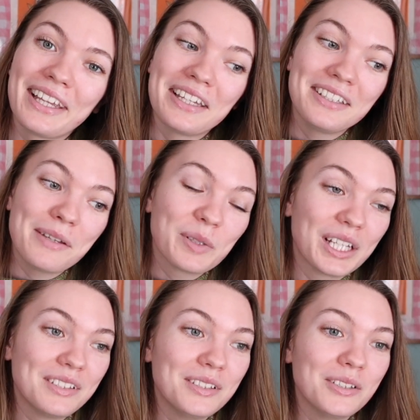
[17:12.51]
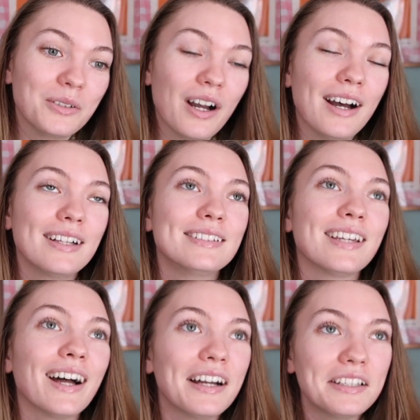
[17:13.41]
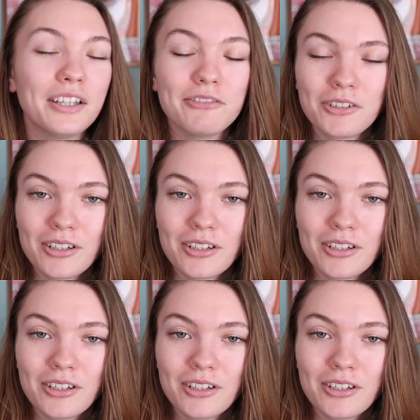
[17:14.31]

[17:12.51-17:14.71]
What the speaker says: and I plan to do a ton of